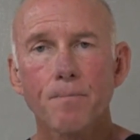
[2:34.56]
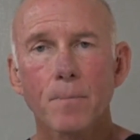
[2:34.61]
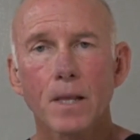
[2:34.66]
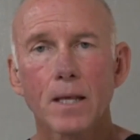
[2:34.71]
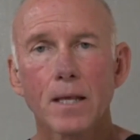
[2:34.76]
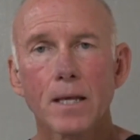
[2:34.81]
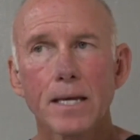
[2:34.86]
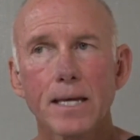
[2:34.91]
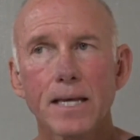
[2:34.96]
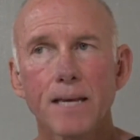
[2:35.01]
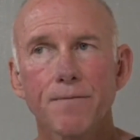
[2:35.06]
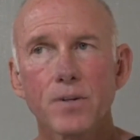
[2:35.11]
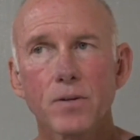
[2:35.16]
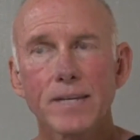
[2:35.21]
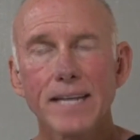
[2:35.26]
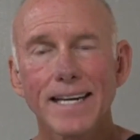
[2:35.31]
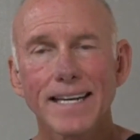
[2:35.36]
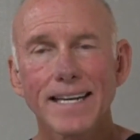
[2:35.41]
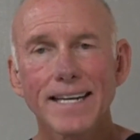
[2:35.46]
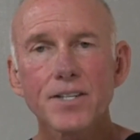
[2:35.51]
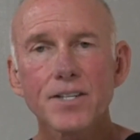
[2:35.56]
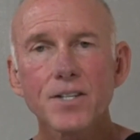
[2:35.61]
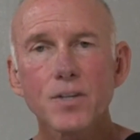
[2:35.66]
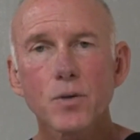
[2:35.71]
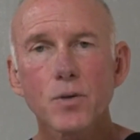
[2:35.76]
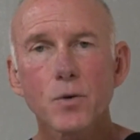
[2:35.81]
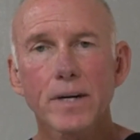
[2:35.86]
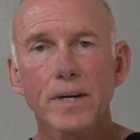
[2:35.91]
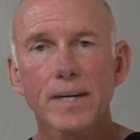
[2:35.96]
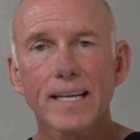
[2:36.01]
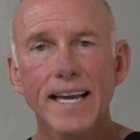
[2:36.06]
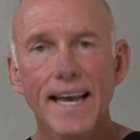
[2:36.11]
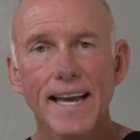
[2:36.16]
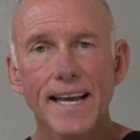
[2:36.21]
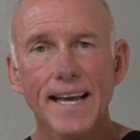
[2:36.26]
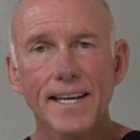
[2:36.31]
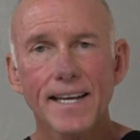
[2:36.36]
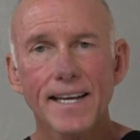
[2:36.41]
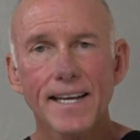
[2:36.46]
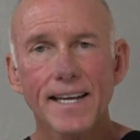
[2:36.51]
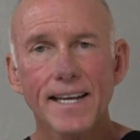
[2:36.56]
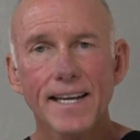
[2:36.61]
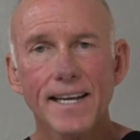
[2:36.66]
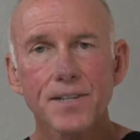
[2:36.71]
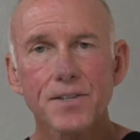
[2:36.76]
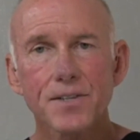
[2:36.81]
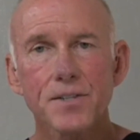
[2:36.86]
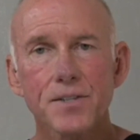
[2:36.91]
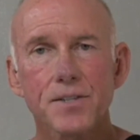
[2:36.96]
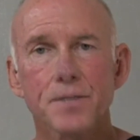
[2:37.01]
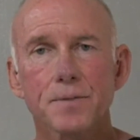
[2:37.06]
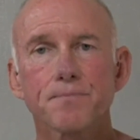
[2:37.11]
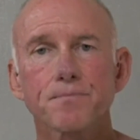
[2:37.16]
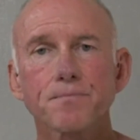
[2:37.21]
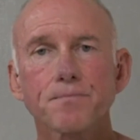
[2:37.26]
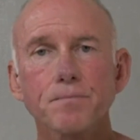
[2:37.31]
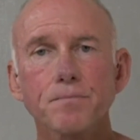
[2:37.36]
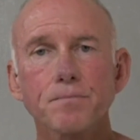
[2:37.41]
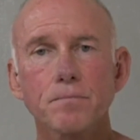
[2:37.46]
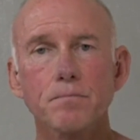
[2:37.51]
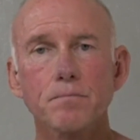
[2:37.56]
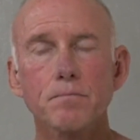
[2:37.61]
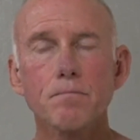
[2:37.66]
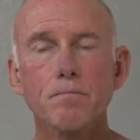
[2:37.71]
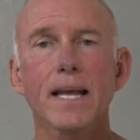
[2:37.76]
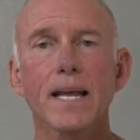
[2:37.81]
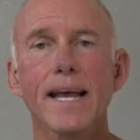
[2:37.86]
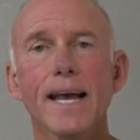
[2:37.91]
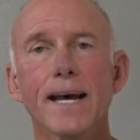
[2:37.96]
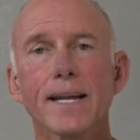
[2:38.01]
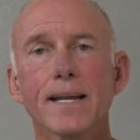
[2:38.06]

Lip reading: If you get into a case, and